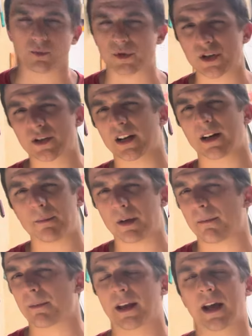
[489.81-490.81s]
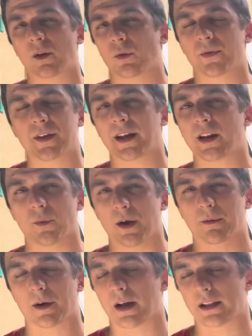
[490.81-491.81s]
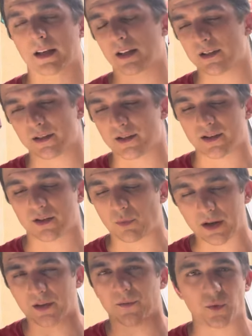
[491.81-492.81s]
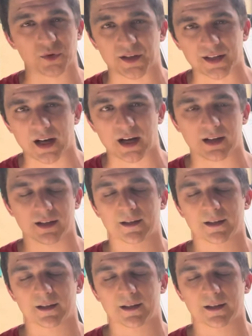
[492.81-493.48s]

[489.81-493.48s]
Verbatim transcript: which is going to be a mechanical thing anyway, right? Like this is the way the forces are.